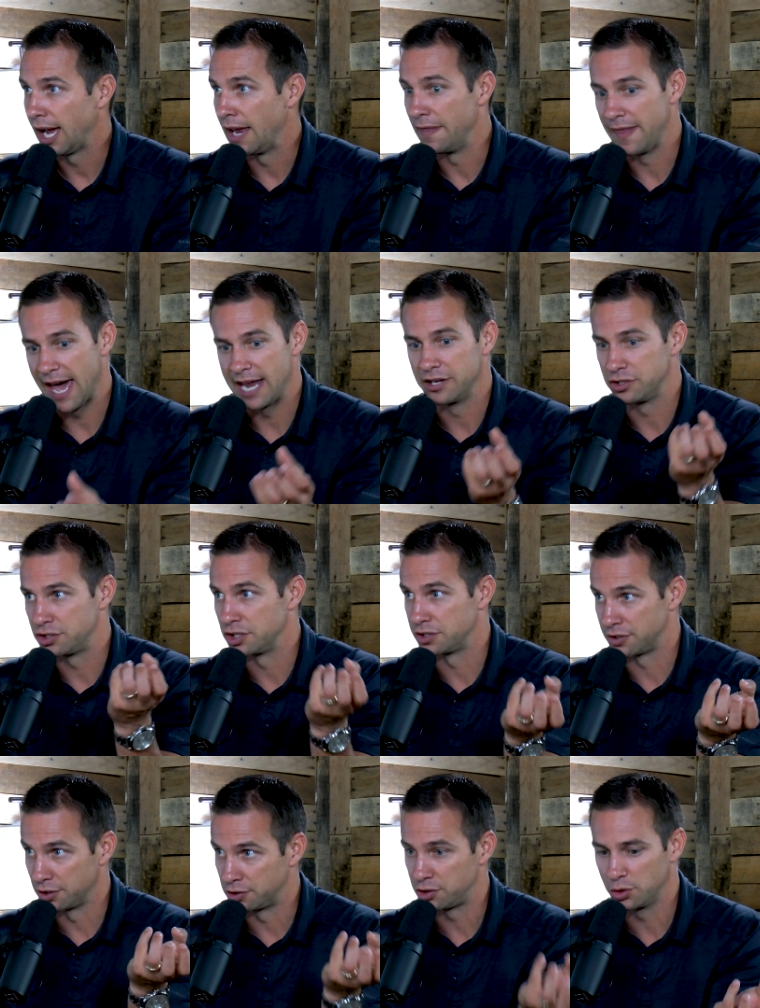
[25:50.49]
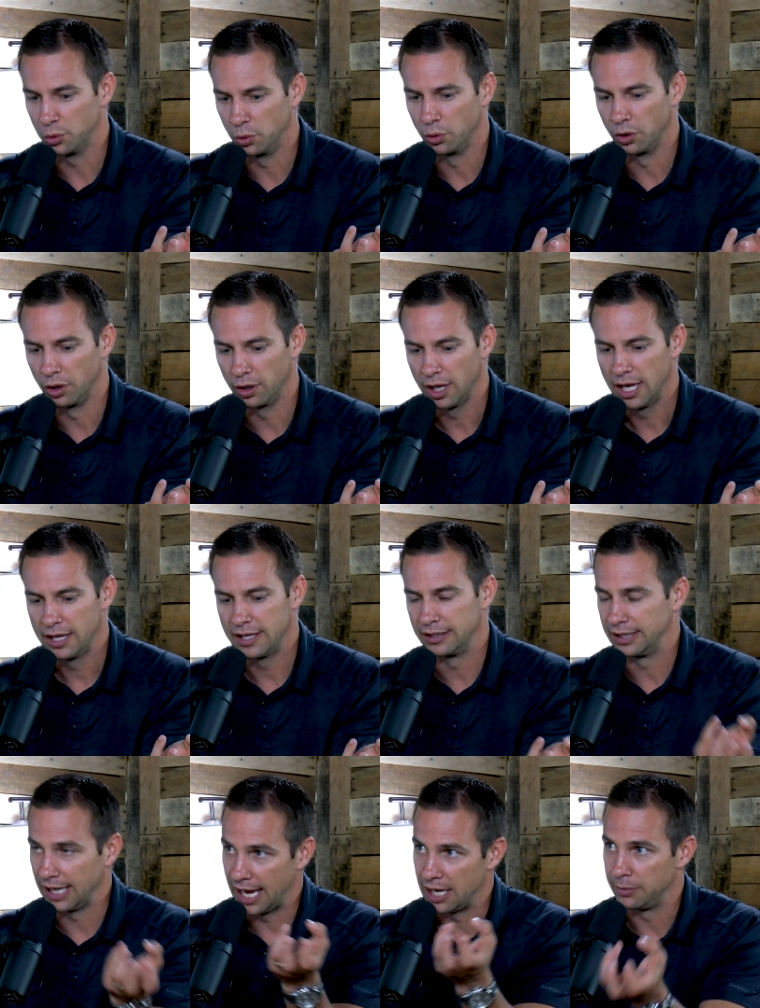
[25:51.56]
And that is just the tool
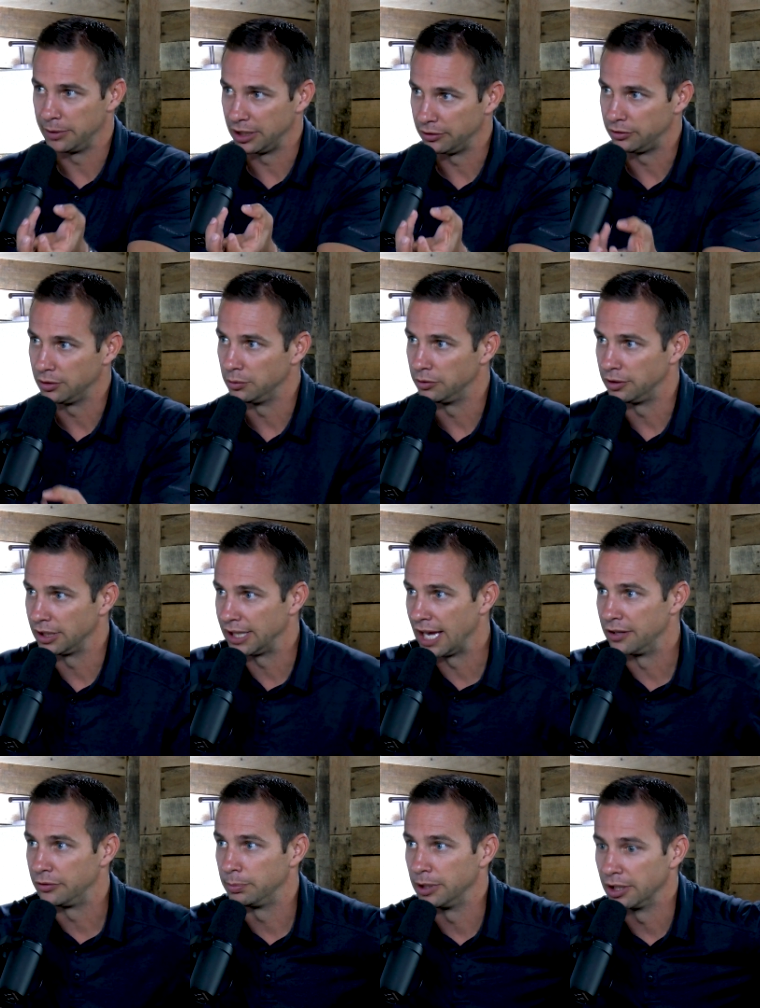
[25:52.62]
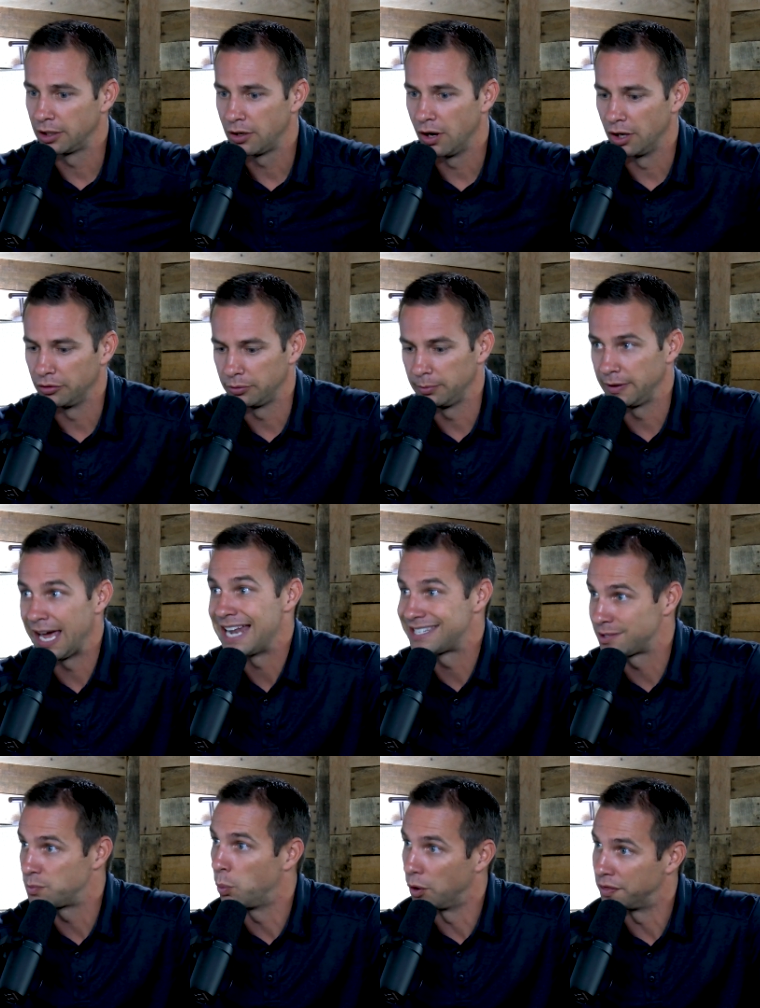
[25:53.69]
that the enemy has used against me to cause.
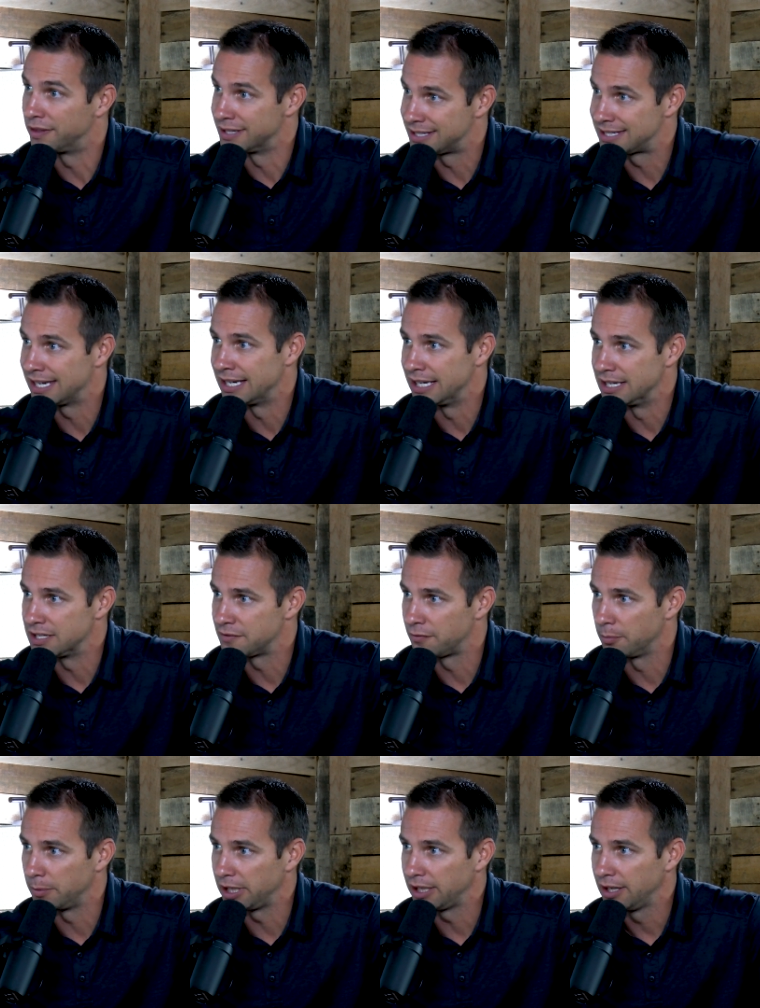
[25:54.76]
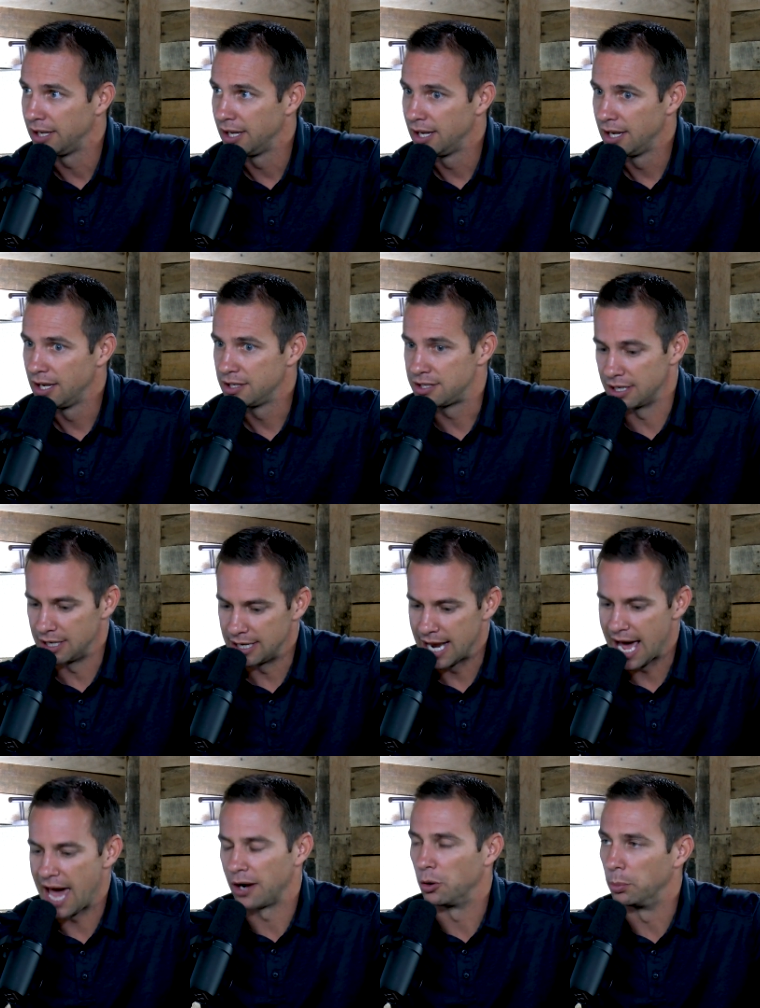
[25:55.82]
That's what the sin is for me to
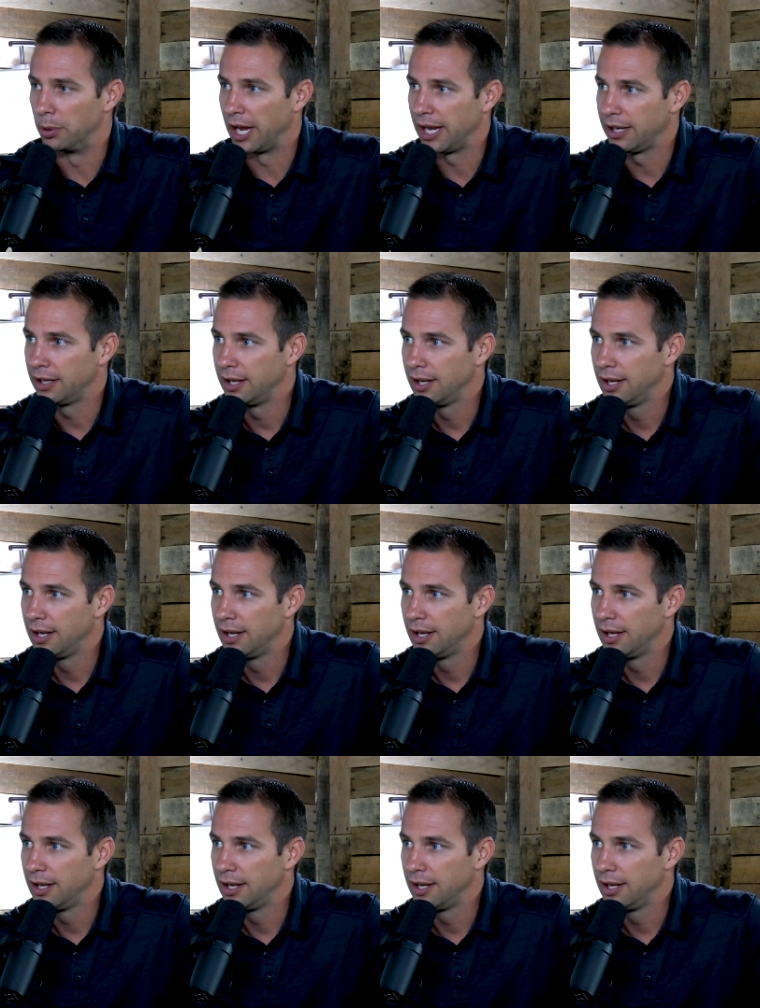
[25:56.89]
not obey